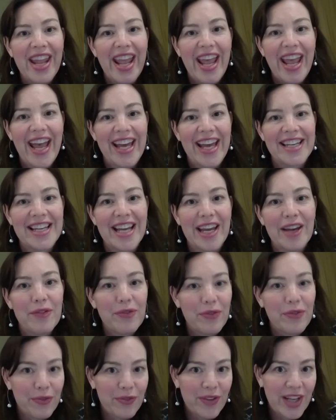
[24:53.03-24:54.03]
And
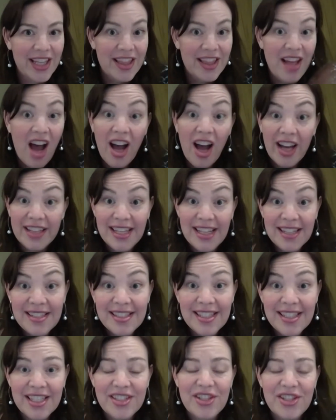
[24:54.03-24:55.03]
if in the high
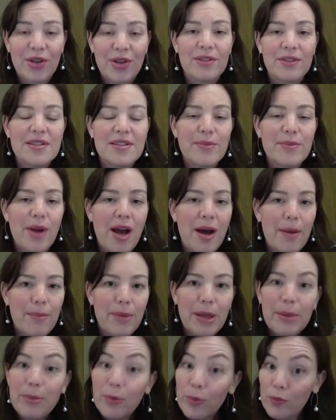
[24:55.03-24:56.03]
density zones,
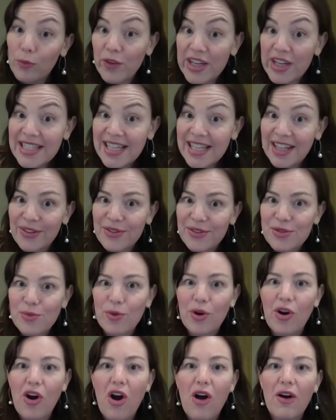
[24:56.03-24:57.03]
retailers
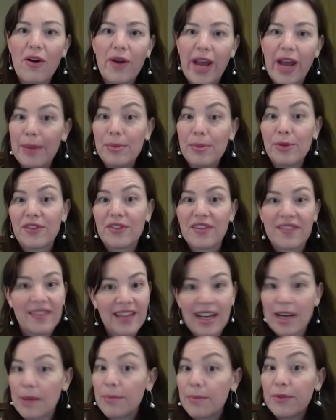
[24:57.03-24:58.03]
were able to set
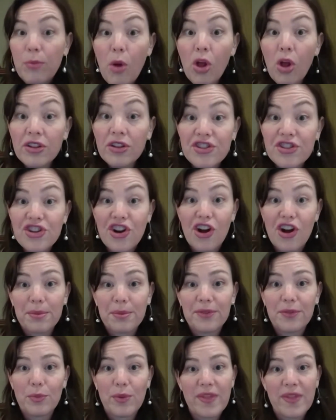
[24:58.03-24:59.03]
up smaller
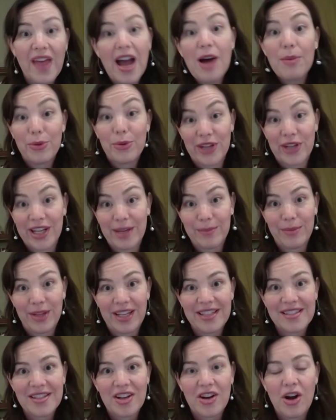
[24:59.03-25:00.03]
shops without putting in
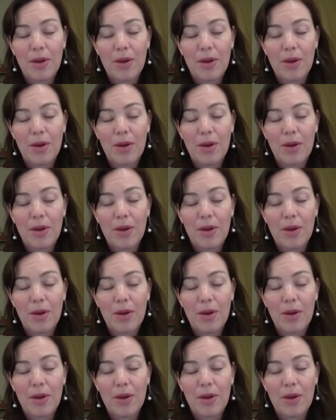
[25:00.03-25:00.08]
place car